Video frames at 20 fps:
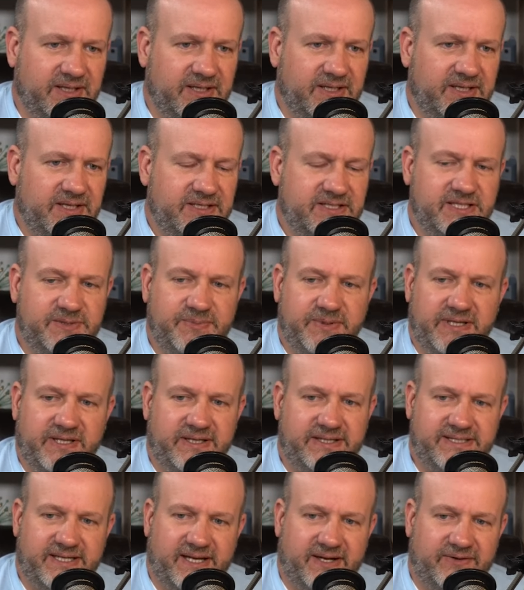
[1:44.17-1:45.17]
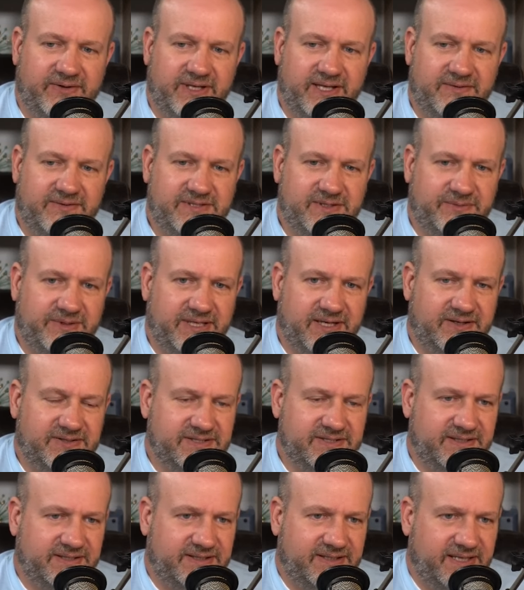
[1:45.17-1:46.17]
just because I only have so many hours
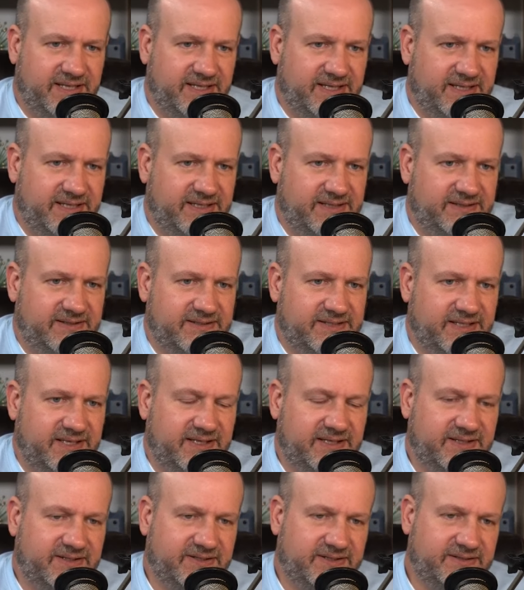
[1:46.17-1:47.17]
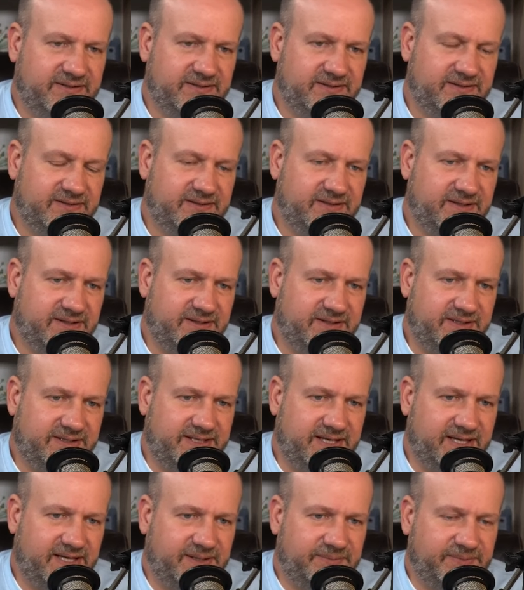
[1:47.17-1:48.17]
in the day, and to get a good
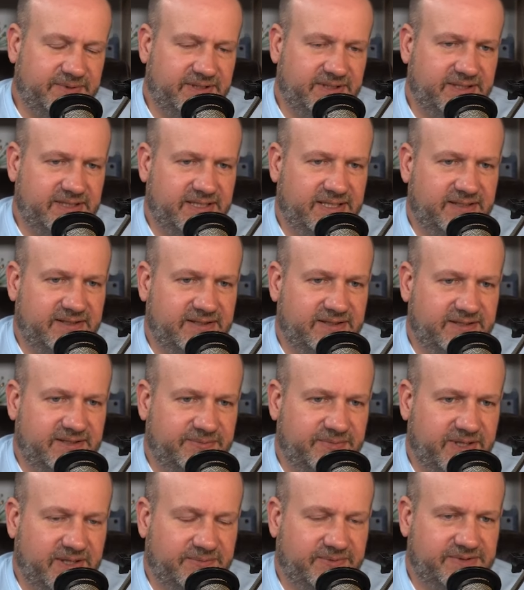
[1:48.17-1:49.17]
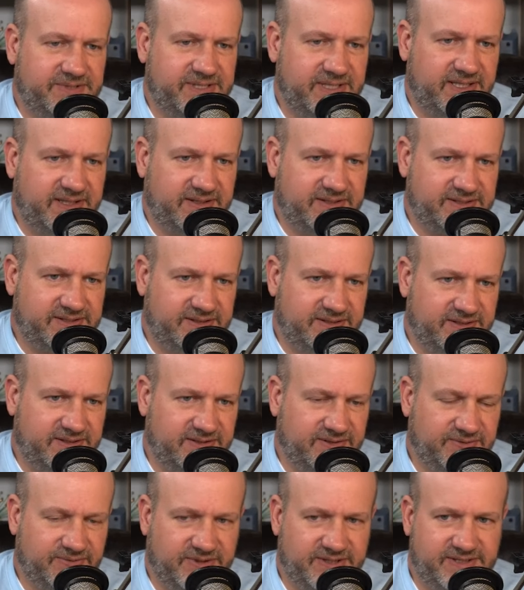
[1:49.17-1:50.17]
comp and to get good comparable sales and to do
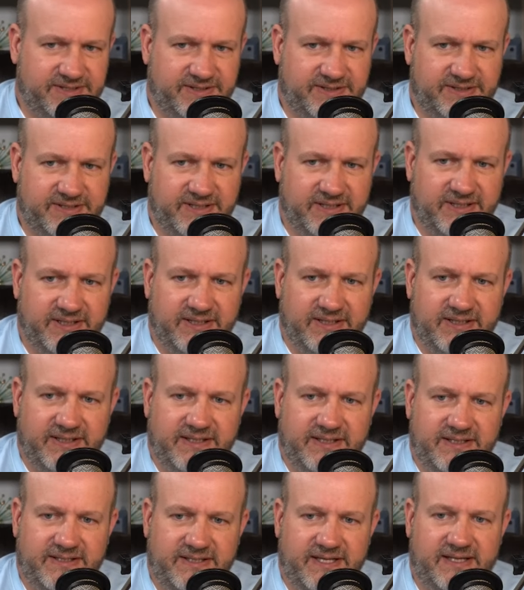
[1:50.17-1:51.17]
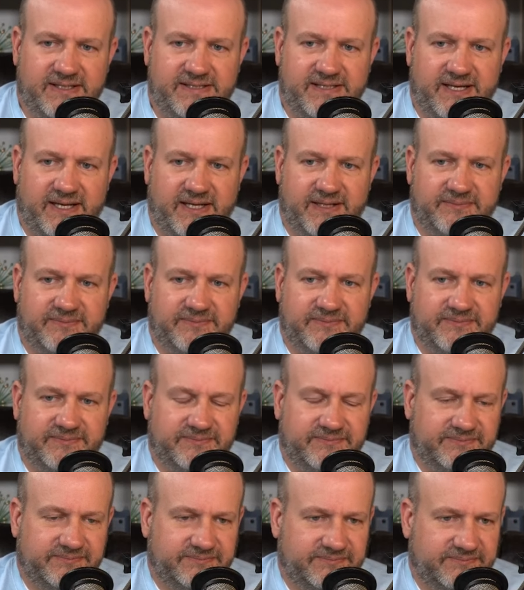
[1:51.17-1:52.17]
the research takes time.
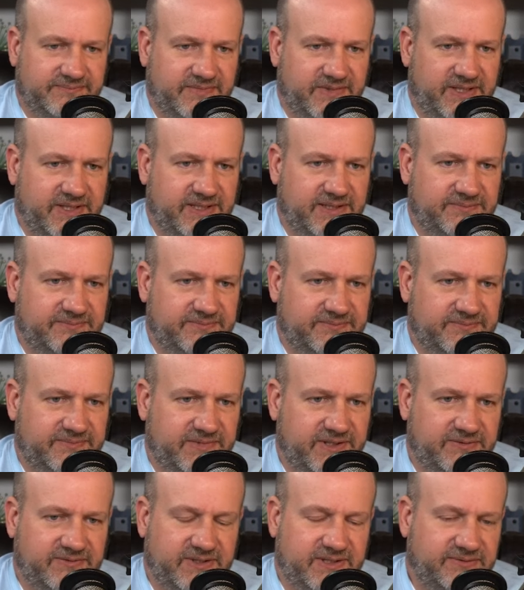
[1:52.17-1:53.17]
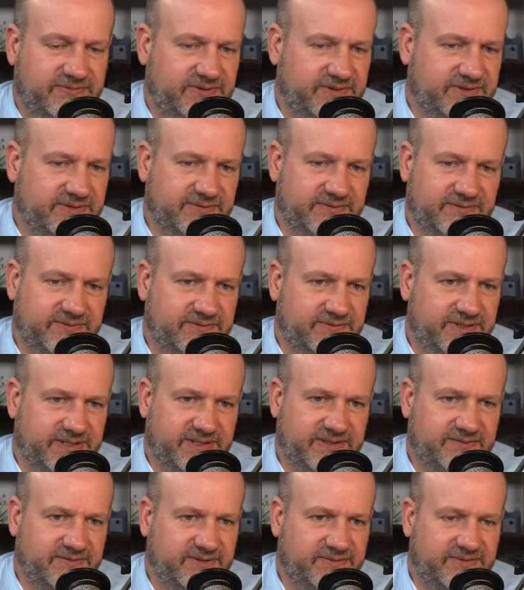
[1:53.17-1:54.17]
Even if you're, you know,
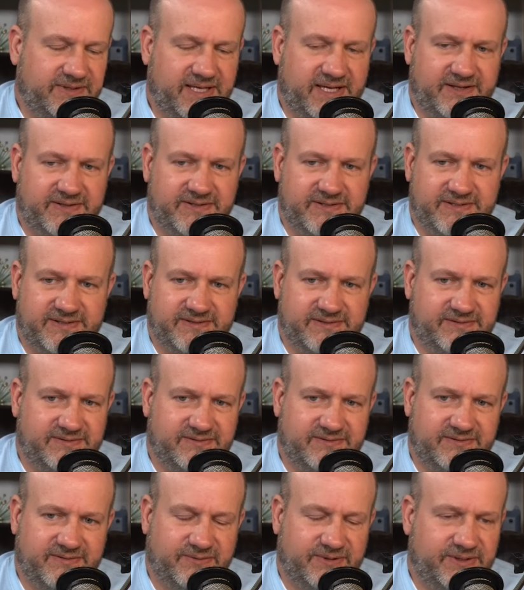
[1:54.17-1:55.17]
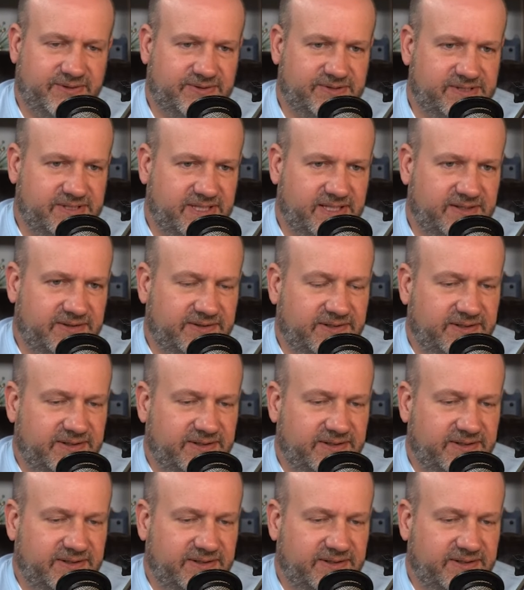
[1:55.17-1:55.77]
even if the house is three doors down.